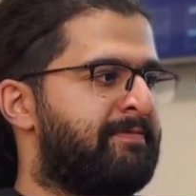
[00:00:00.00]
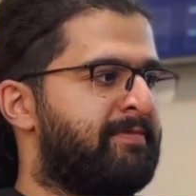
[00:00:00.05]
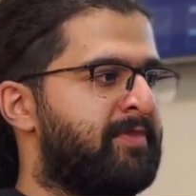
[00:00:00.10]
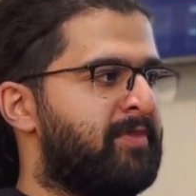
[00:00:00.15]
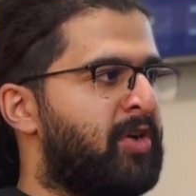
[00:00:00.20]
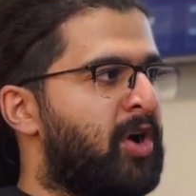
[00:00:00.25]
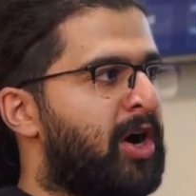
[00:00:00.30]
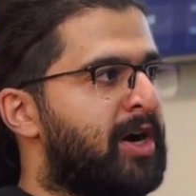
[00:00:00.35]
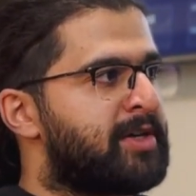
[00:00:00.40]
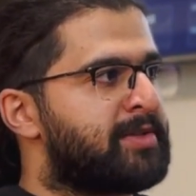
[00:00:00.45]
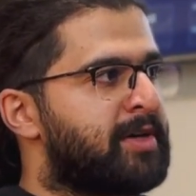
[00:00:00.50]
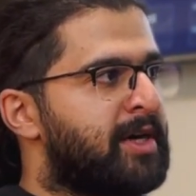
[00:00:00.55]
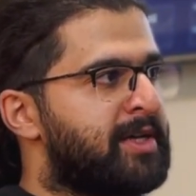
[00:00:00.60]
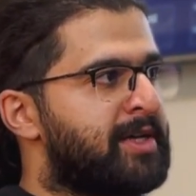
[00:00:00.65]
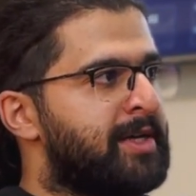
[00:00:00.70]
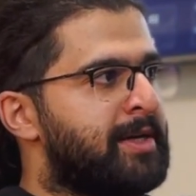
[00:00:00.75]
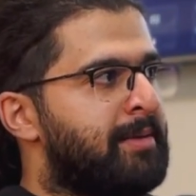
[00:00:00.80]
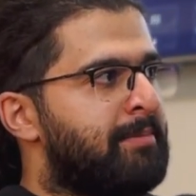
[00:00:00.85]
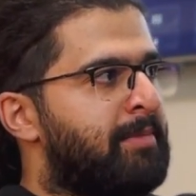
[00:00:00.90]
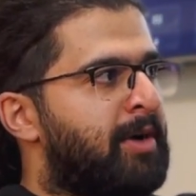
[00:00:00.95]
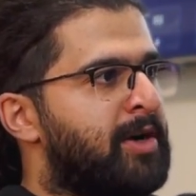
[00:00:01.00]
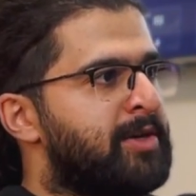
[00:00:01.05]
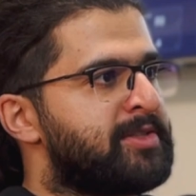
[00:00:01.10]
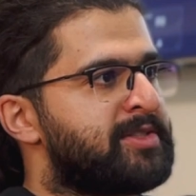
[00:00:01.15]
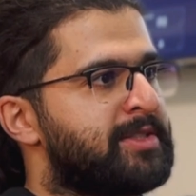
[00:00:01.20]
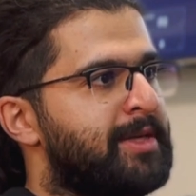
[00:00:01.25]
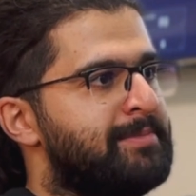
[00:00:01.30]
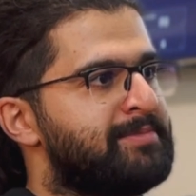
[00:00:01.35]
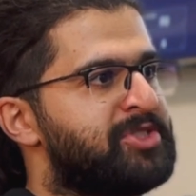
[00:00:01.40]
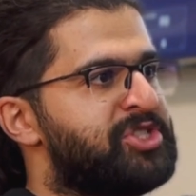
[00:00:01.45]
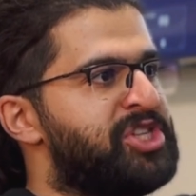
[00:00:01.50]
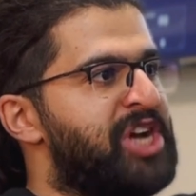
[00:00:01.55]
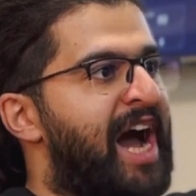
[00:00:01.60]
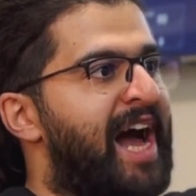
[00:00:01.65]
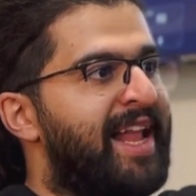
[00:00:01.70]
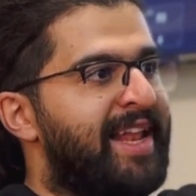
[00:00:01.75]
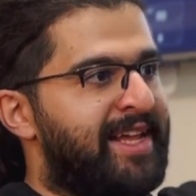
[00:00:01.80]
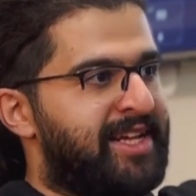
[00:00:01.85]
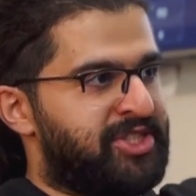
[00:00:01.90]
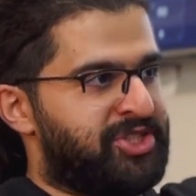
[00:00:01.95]
We are talking about some
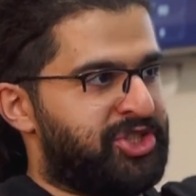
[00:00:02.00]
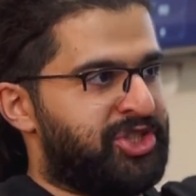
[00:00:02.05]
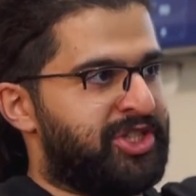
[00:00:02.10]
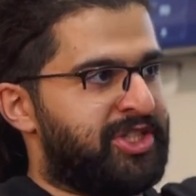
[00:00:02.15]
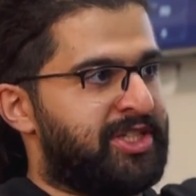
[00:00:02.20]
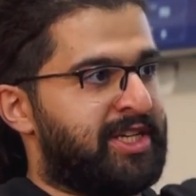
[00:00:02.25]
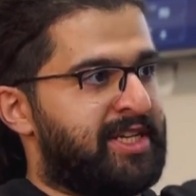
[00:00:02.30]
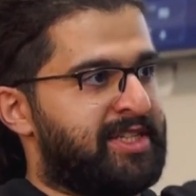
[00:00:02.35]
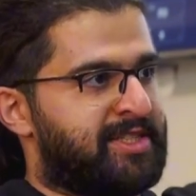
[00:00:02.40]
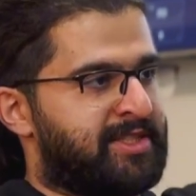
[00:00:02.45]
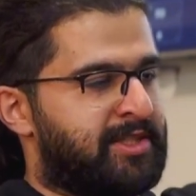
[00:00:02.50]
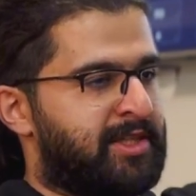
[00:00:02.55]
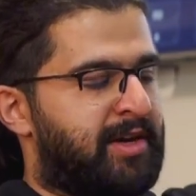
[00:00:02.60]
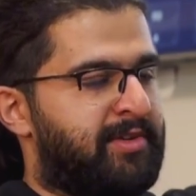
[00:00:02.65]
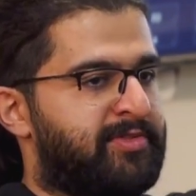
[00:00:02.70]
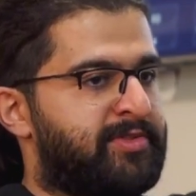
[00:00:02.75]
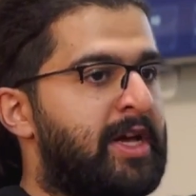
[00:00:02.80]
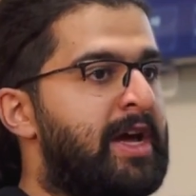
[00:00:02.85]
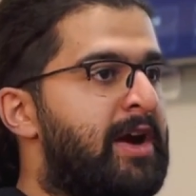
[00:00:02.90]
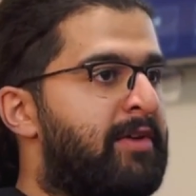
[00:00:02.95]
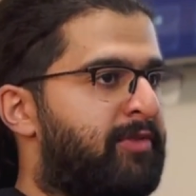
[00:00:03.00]
challenging stuff.